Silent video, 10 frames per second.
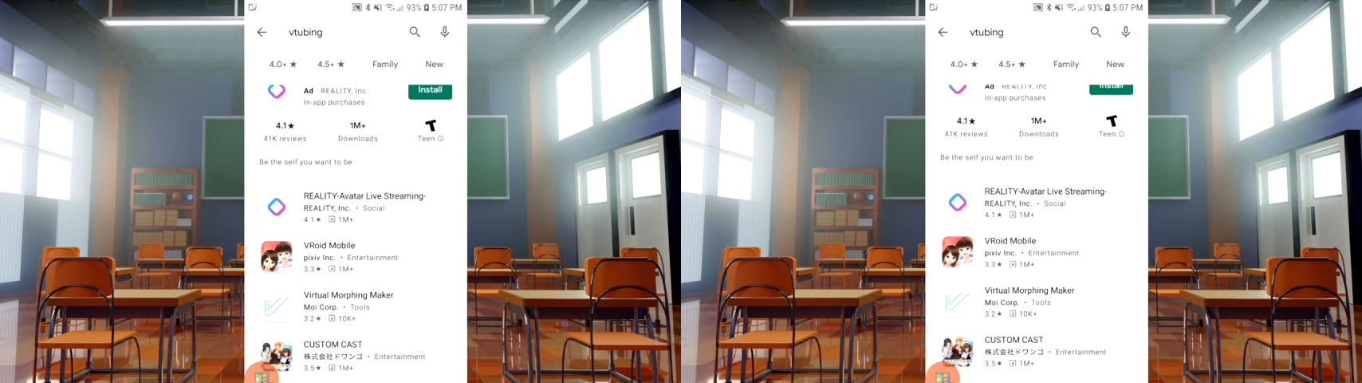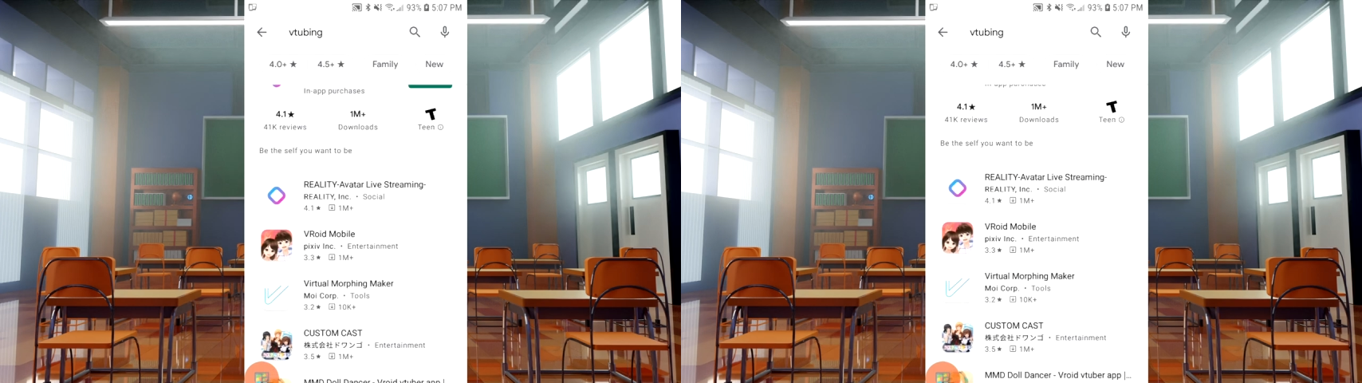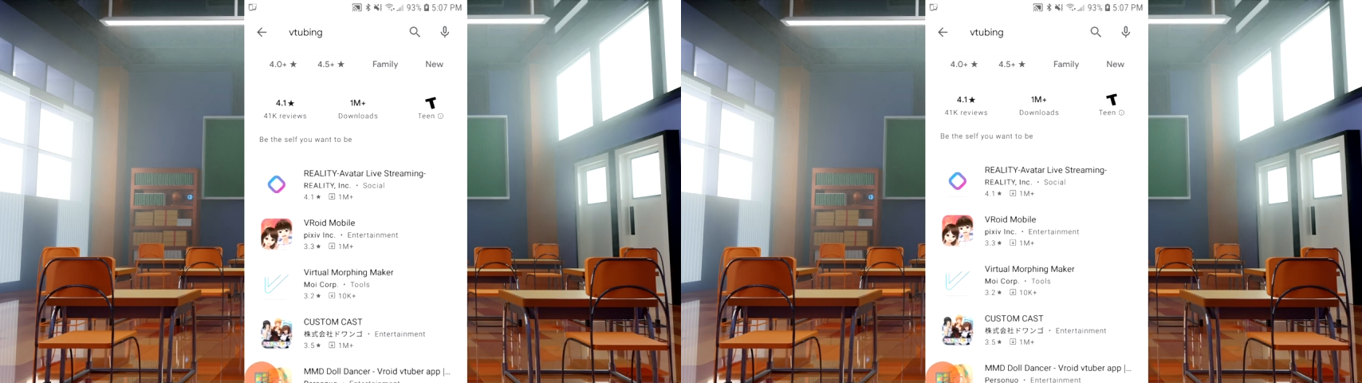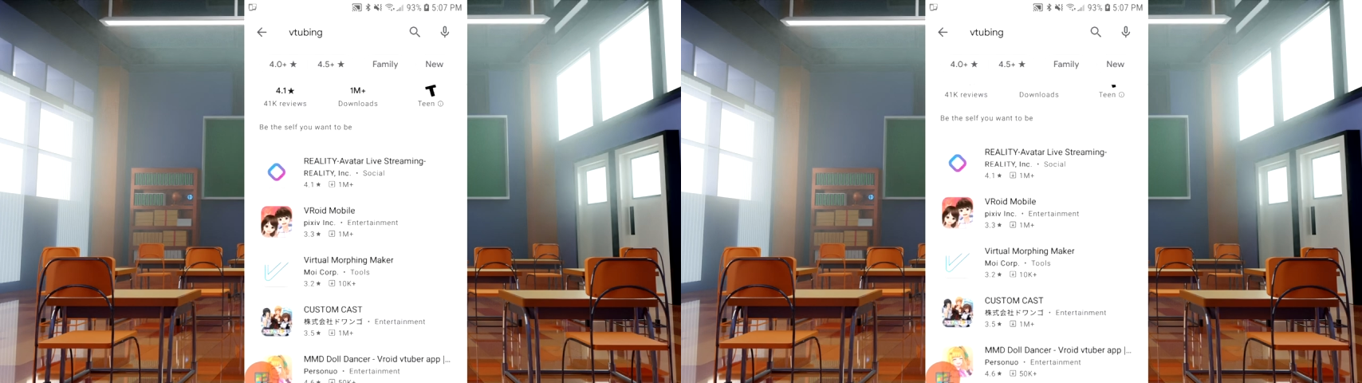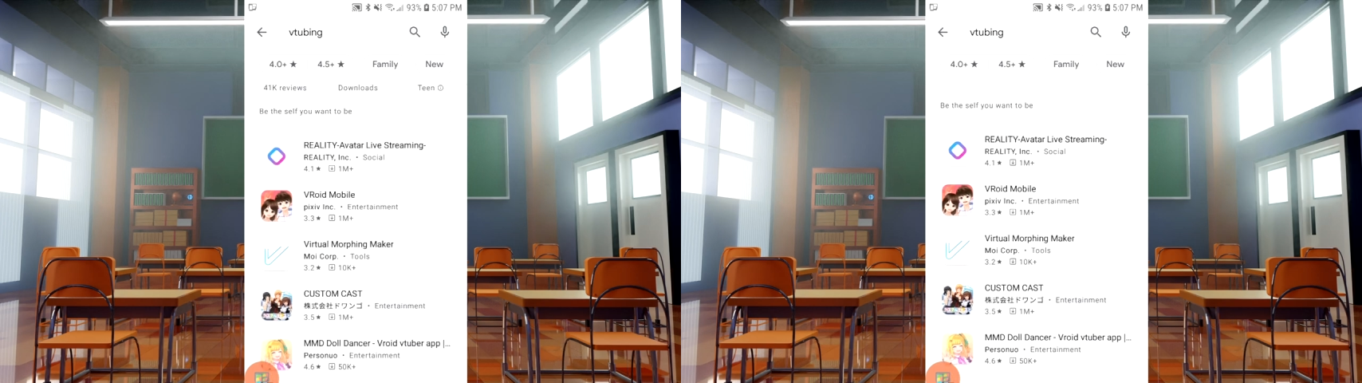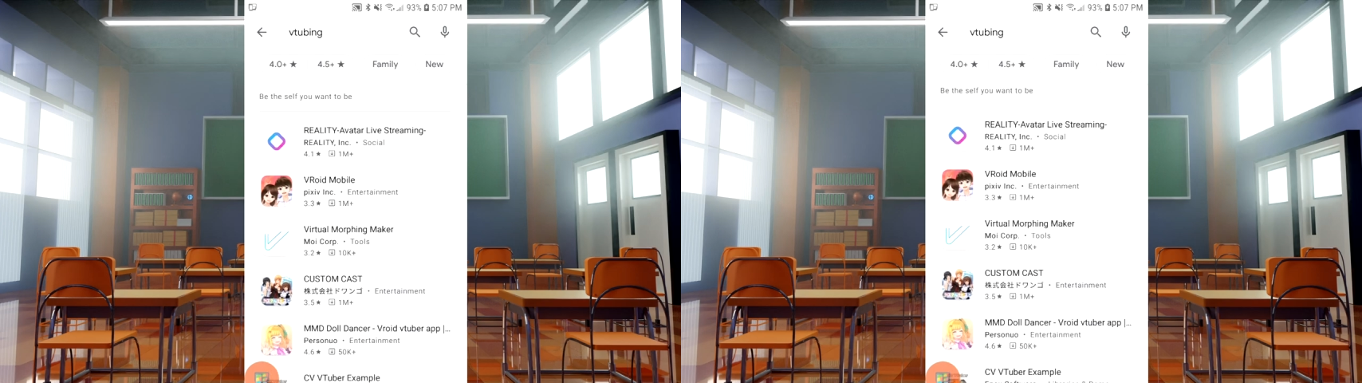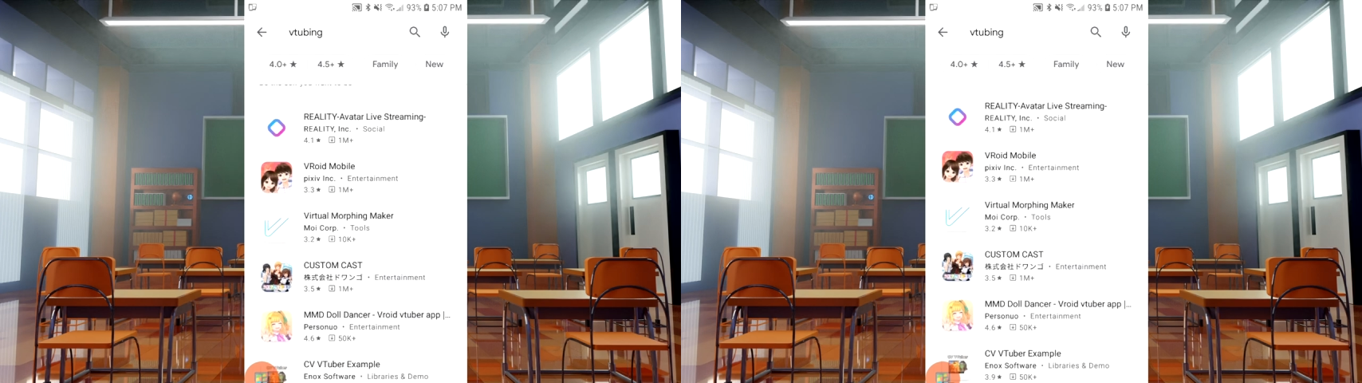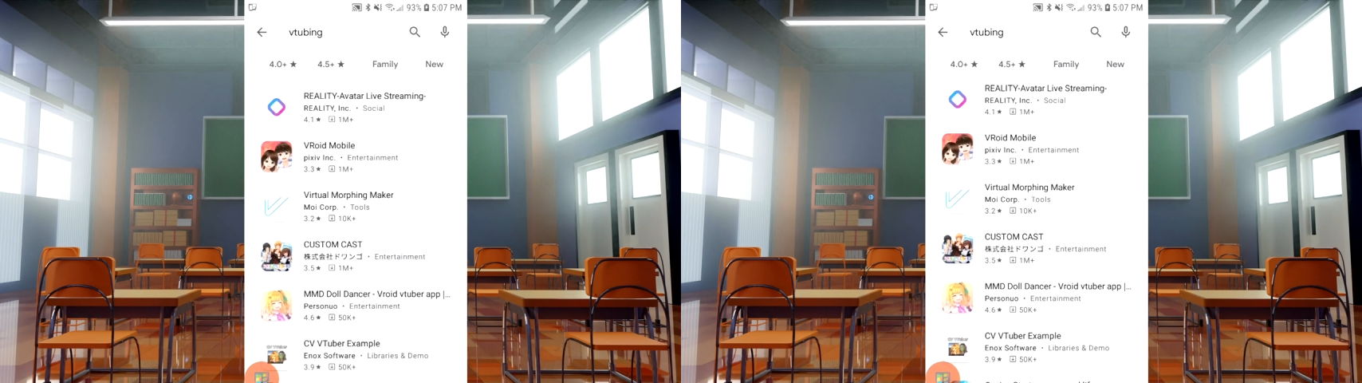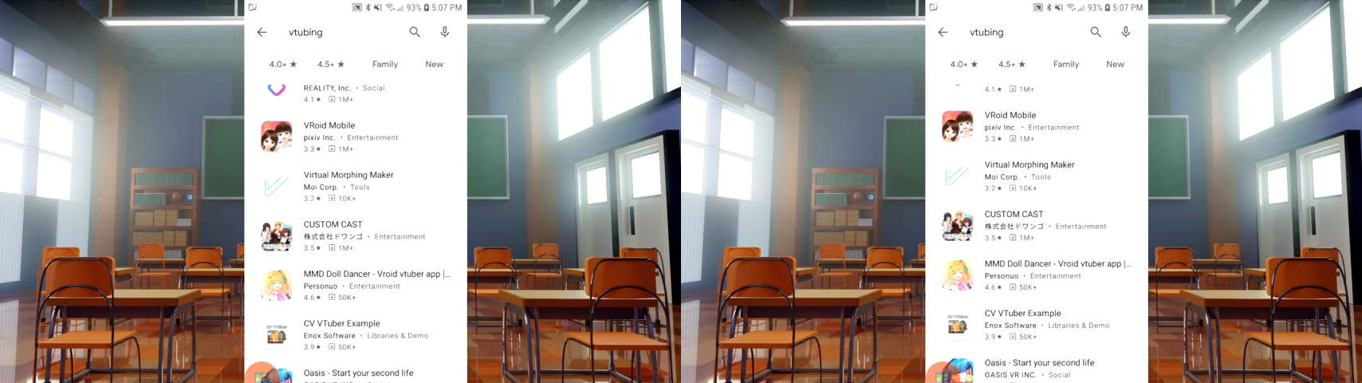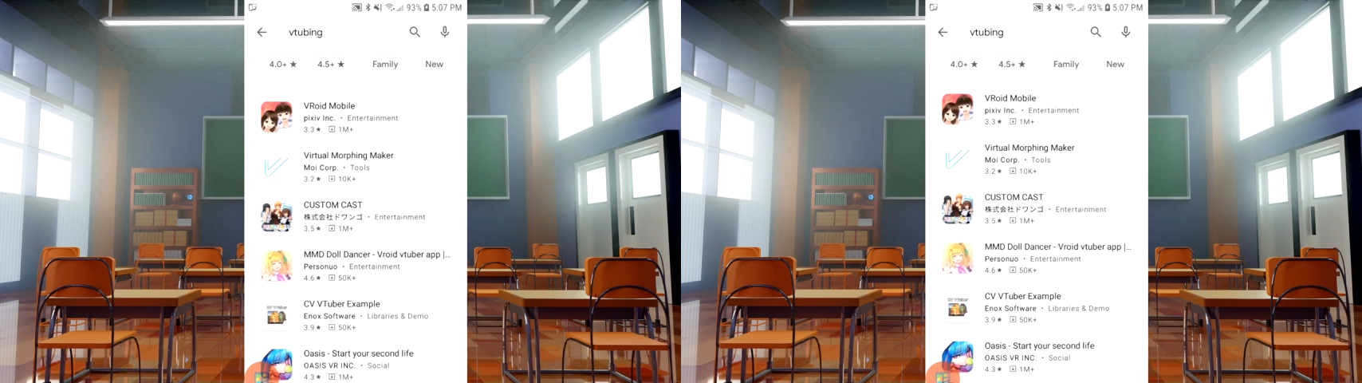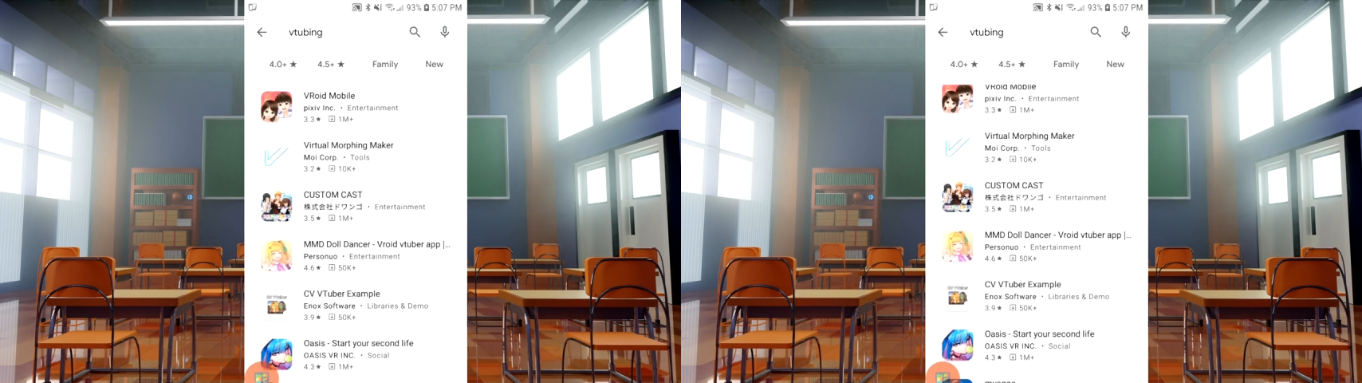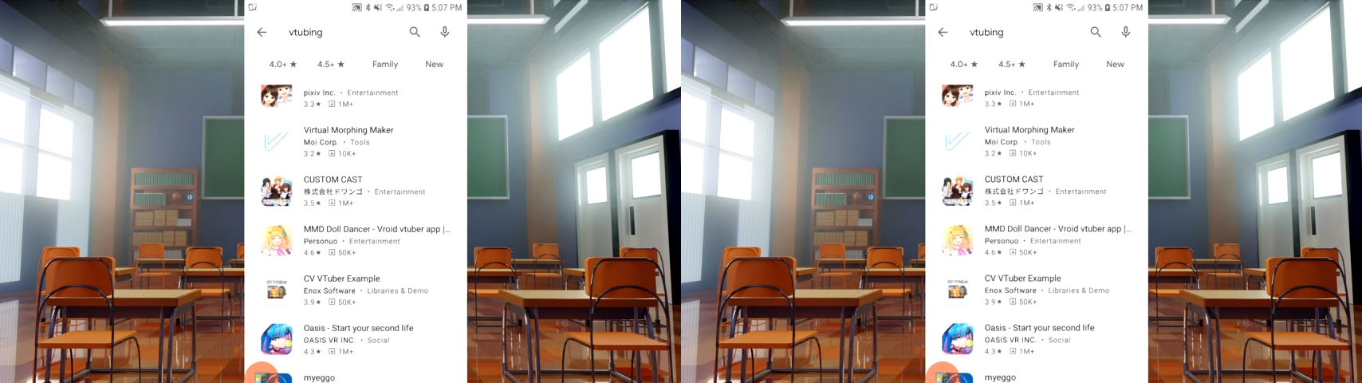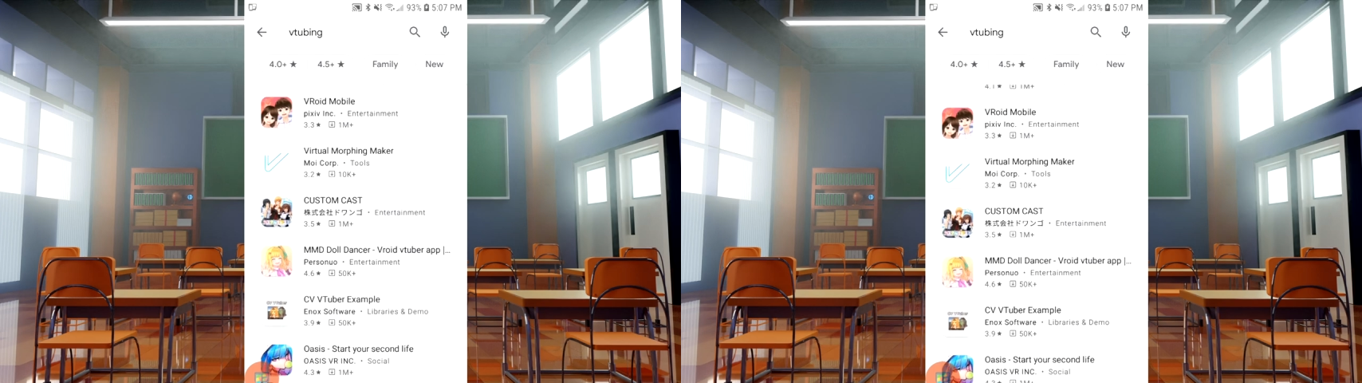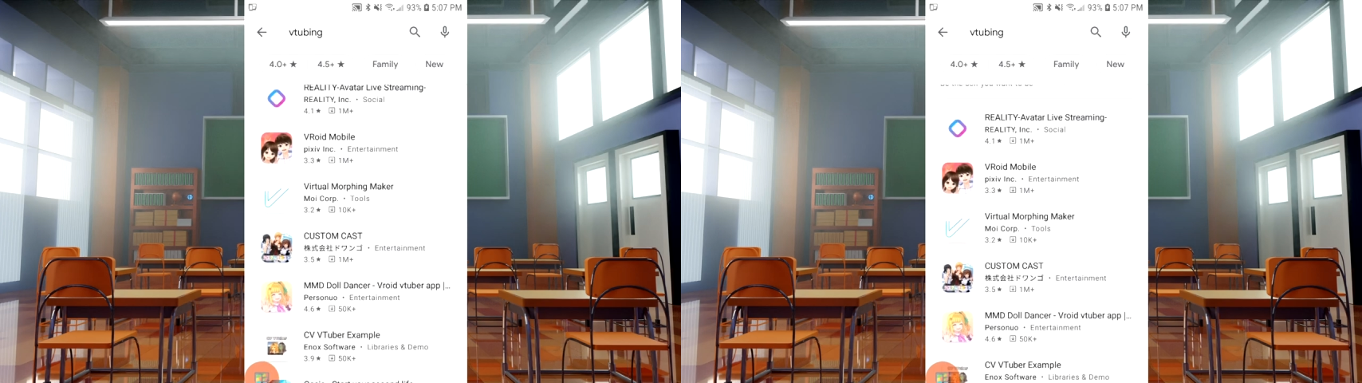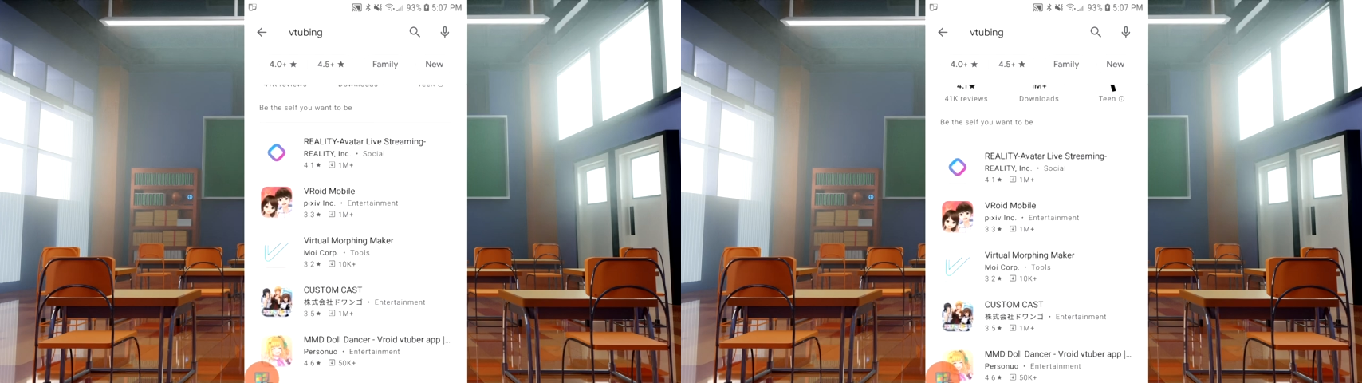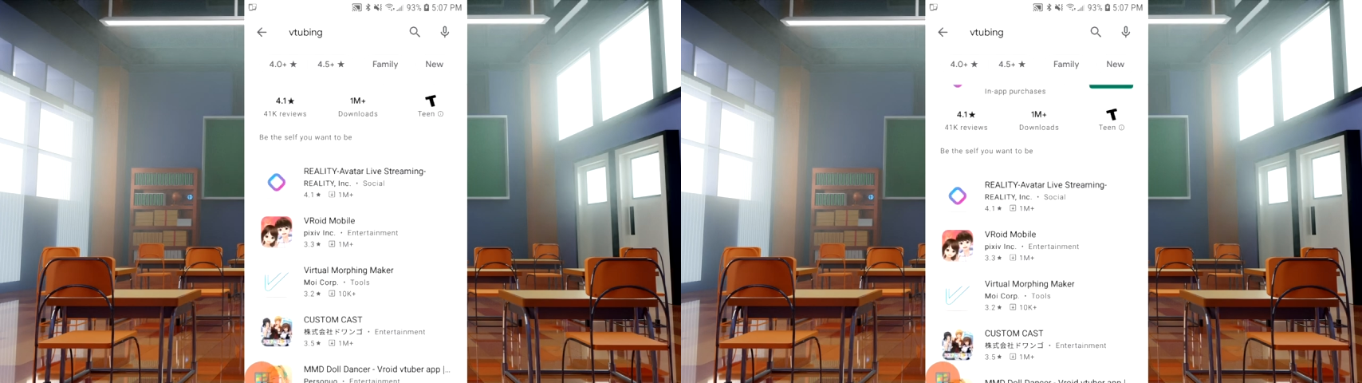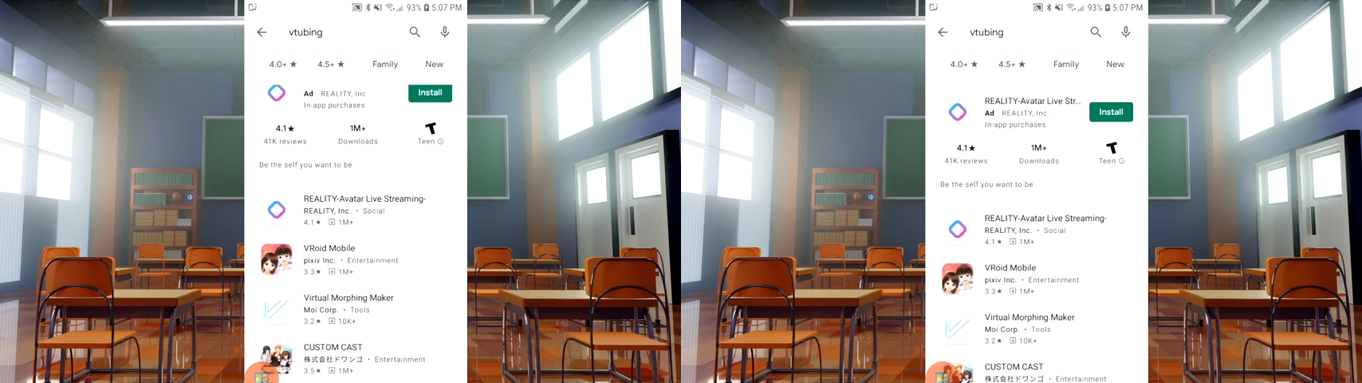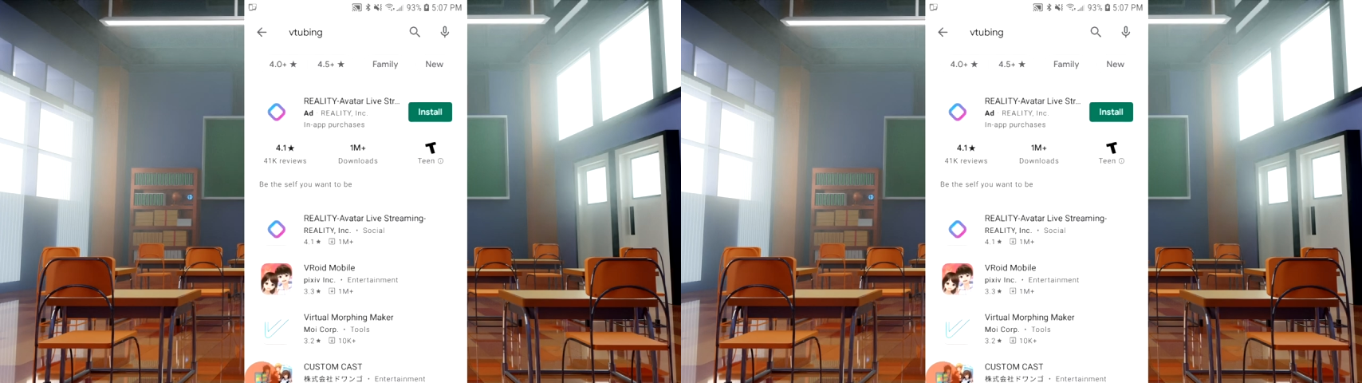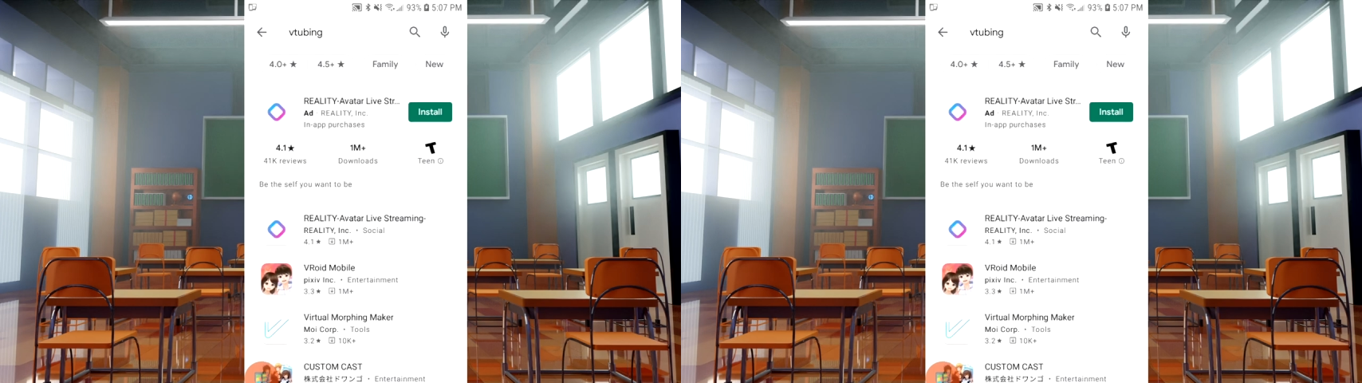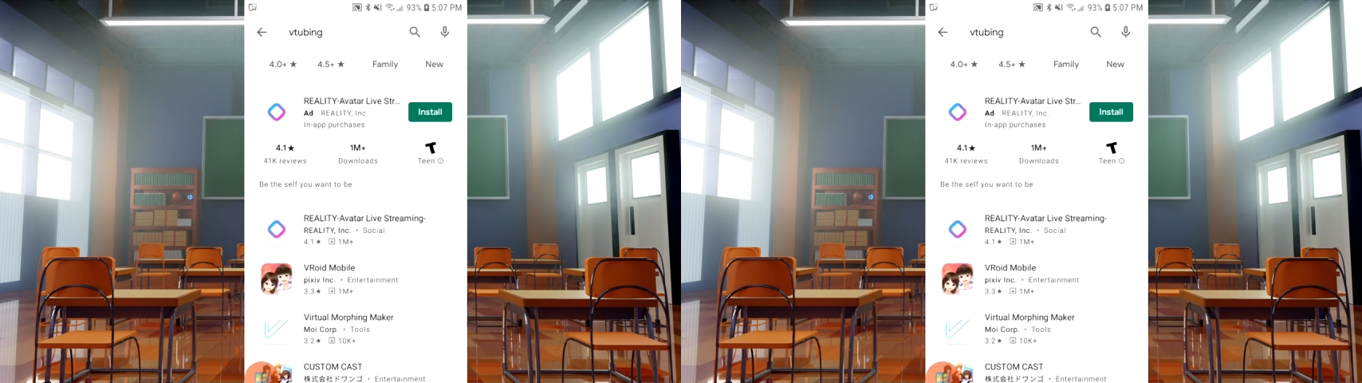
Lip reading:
(no speaker visible)